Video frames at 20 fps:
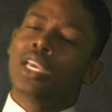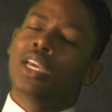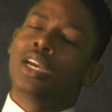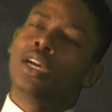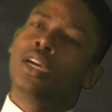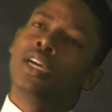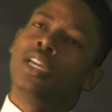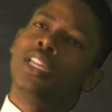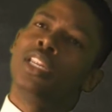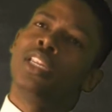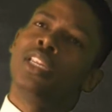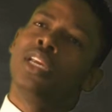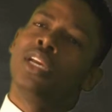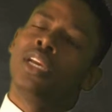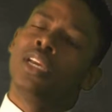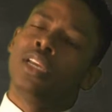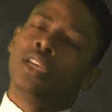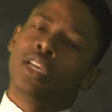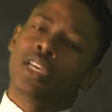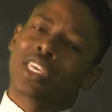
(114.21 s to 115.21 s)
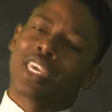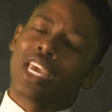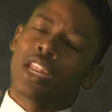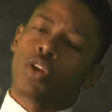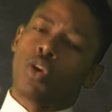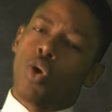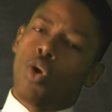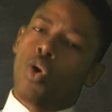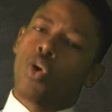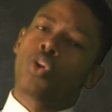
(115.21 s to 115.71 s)

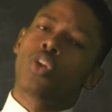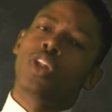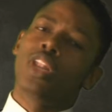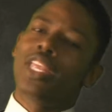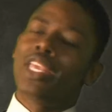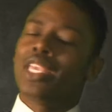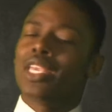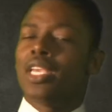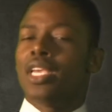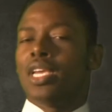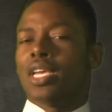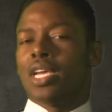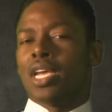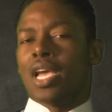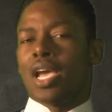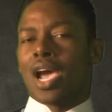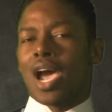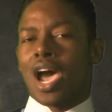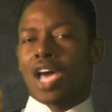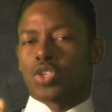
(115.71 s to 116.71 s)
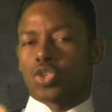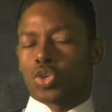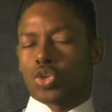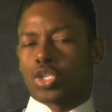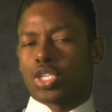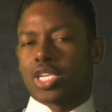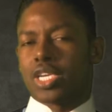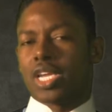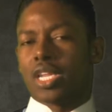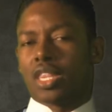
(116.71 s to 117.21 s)
can only
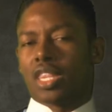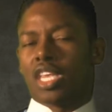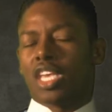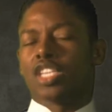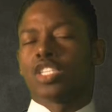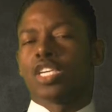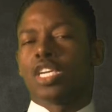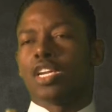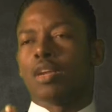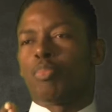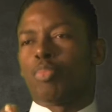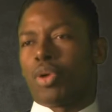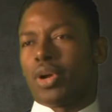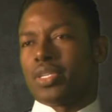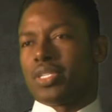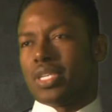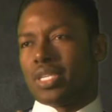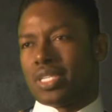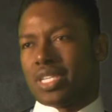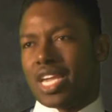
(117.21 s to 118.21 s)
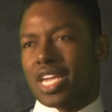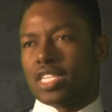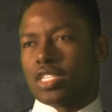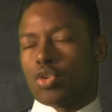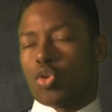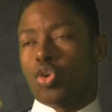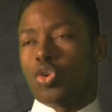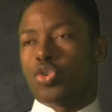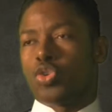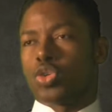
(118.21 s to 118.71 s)
associate things in the present tense,
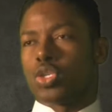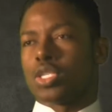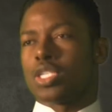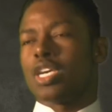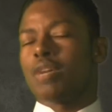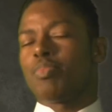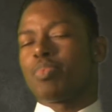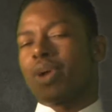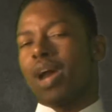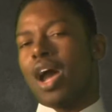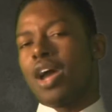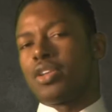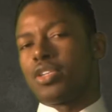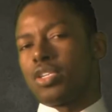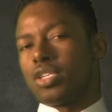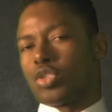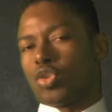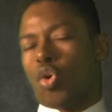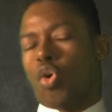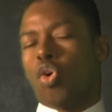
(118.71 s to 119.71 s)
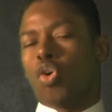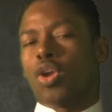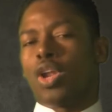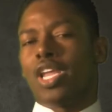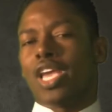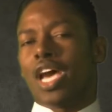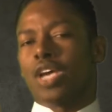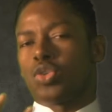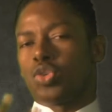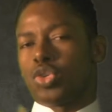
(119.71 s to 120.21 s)
or your subconscious
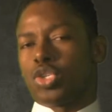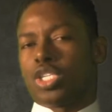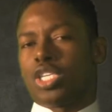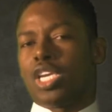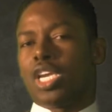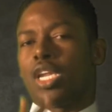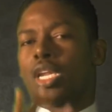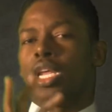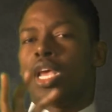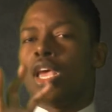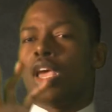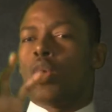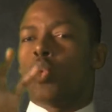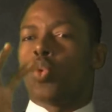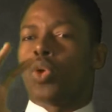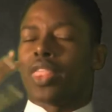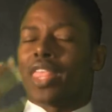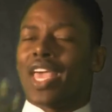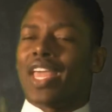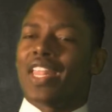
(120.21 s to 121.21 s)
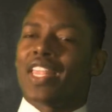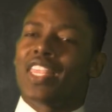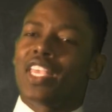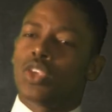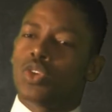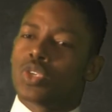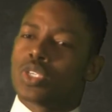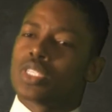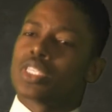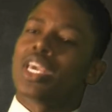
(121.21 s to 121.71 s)
only associate with
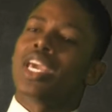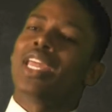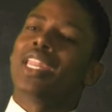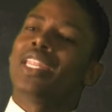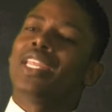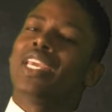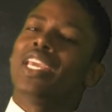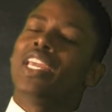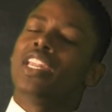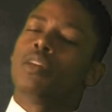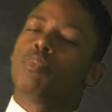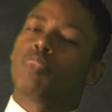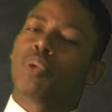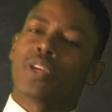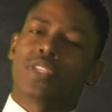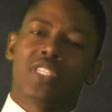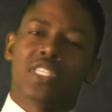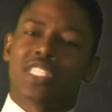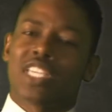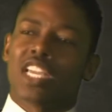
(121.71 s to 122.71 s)
anything you said in the present